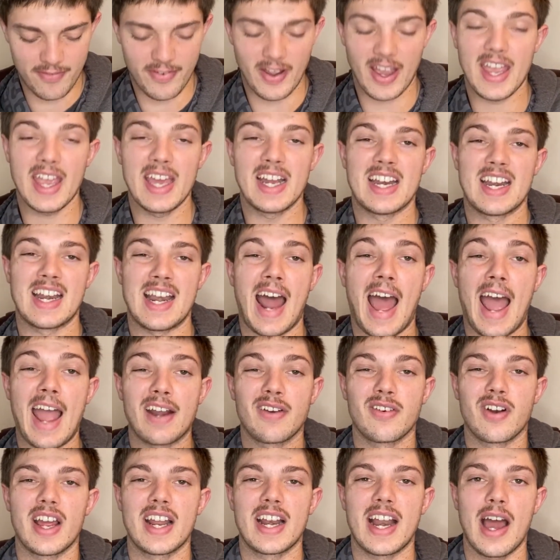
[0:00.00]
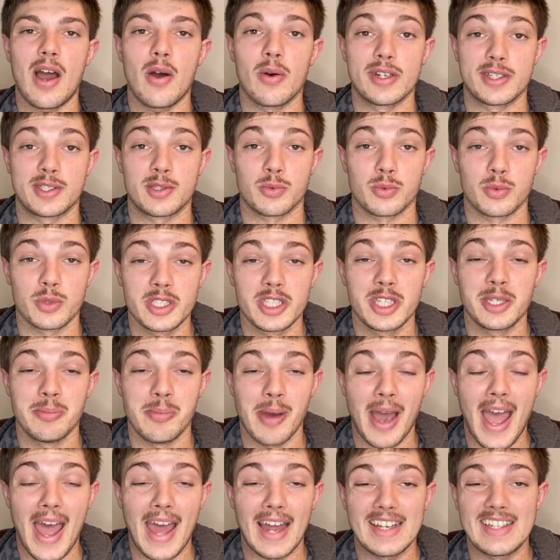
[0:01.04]
I hit a 9 right now, it's really
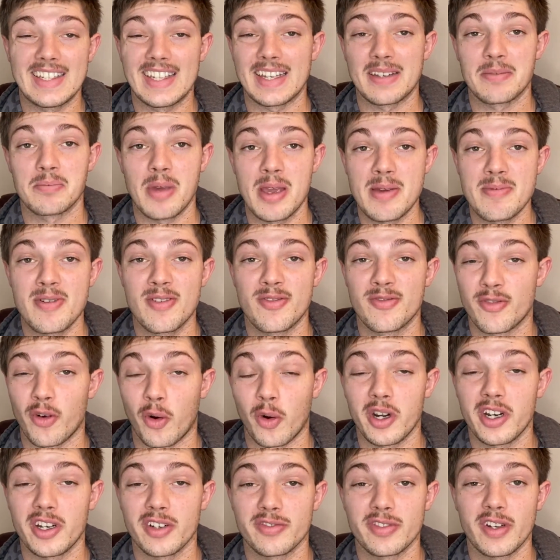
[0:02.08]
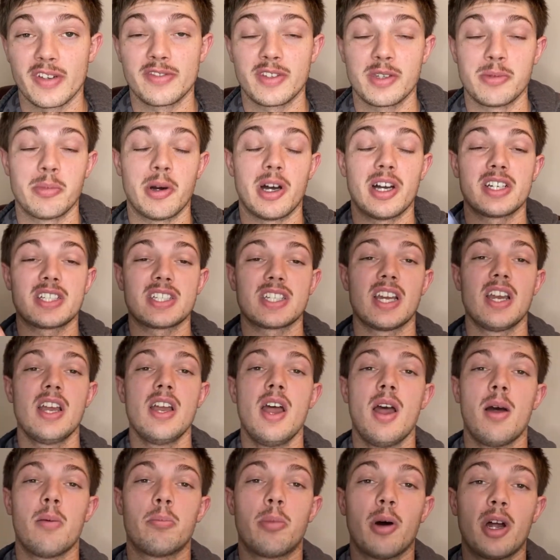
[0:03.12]
bad, like maybe 40 or 50 bucks.
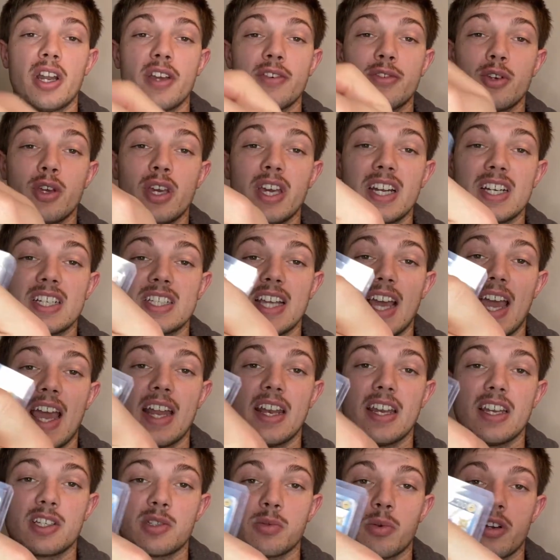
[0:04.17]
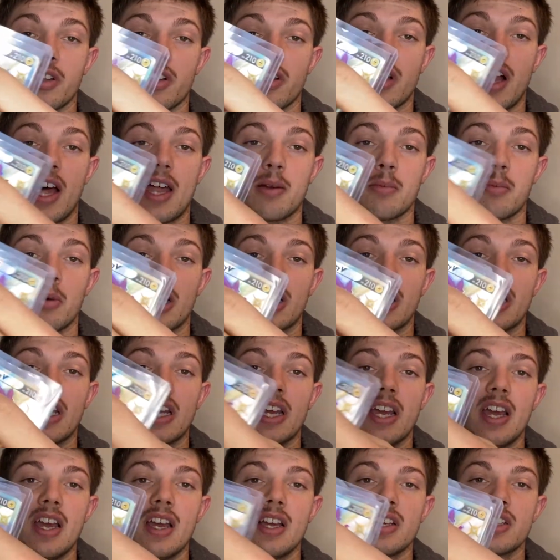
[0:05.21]
But if you hit a 10, it's worth a lot of money.
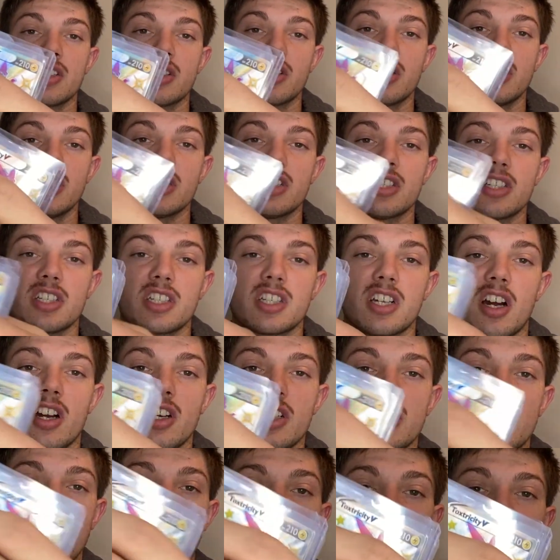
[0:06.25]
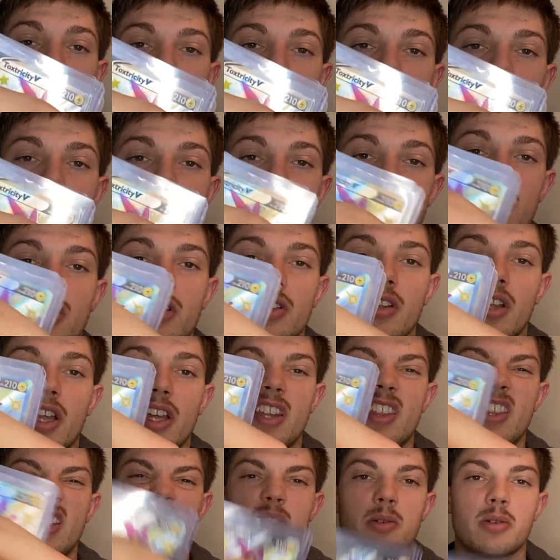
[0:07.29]
So these are just cards that I think, like
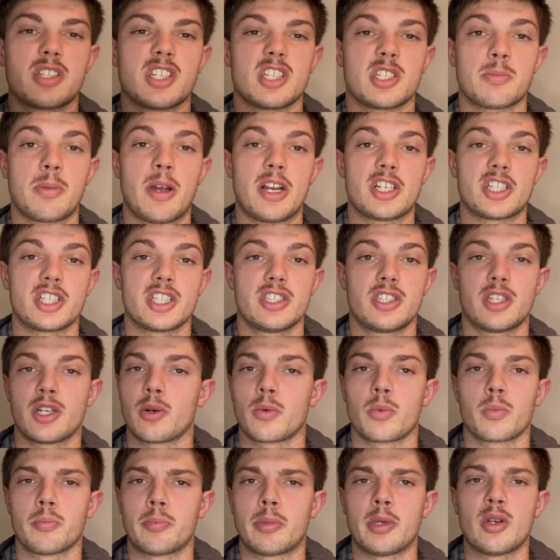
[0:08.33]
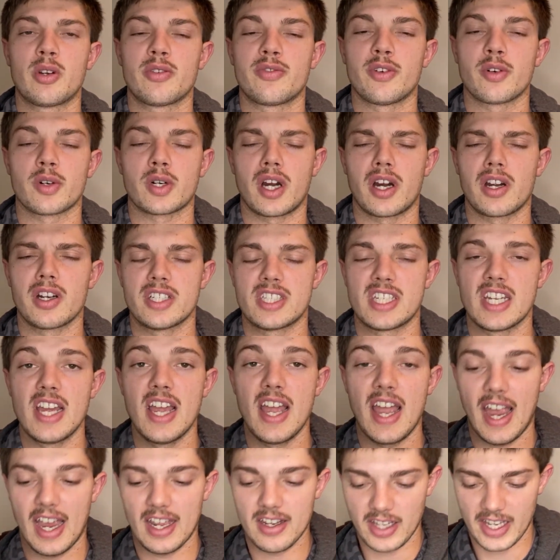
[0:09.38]
these ones especially, they're beautiful cards.
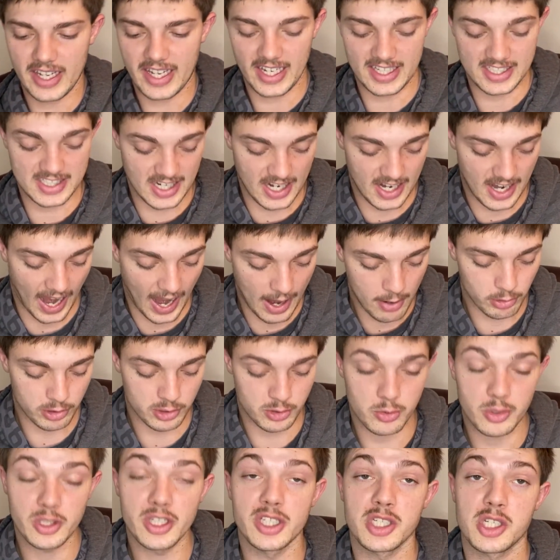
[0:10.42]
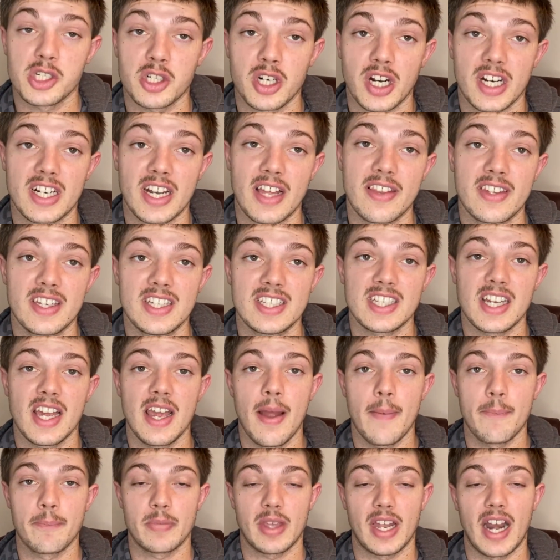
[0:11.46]
And like I said, I was really strict on these,
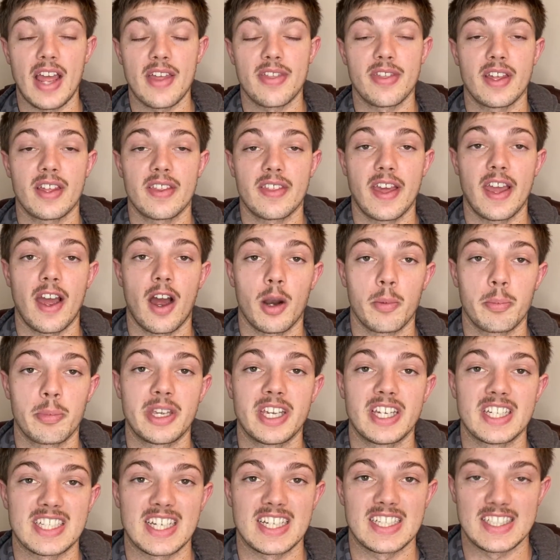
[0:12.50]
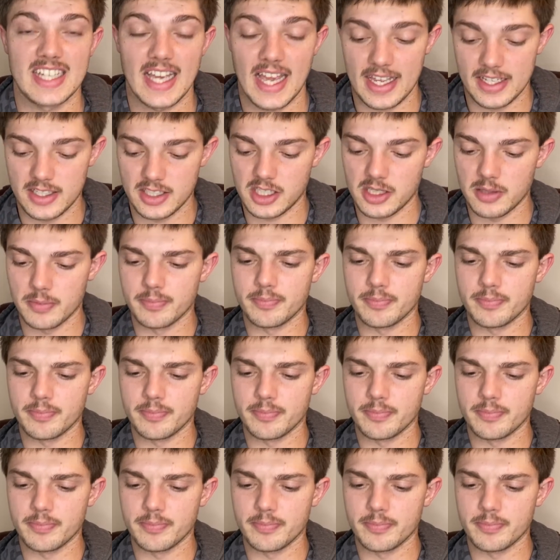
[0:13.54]
and I think they are PSA 10s.